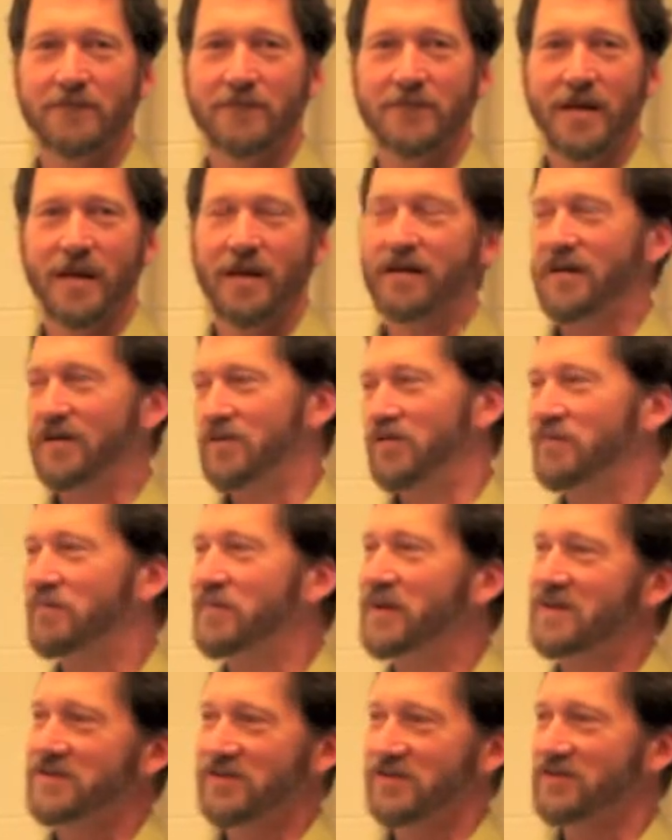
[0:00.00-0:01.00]
And I do
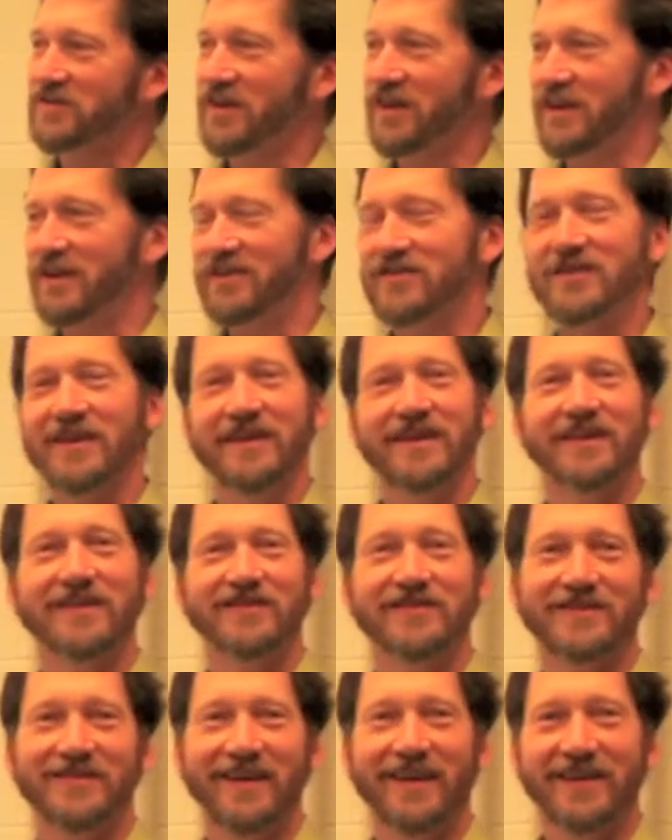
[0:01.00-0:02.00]
basic science. I
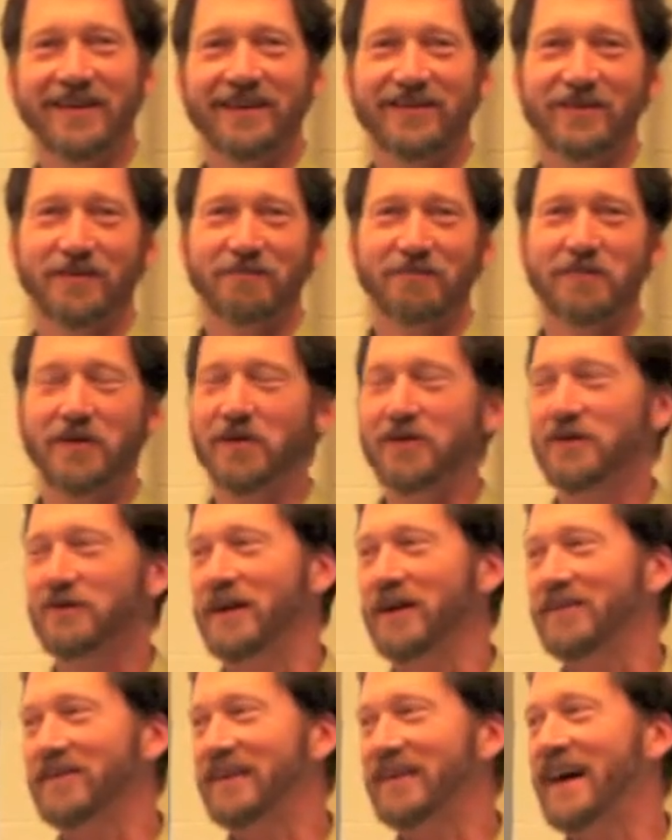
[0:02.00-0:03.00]
get to poke
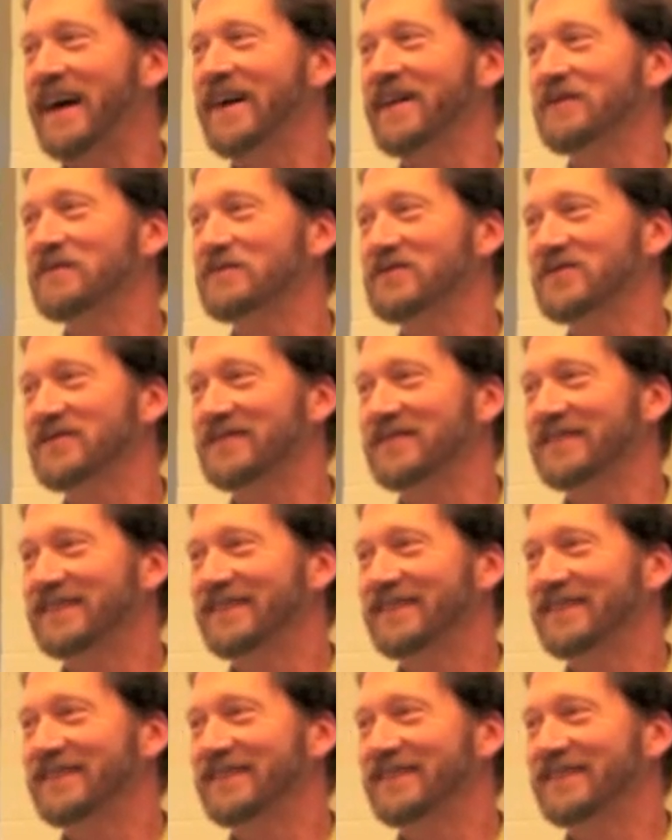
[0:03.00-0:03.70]
around at atoms.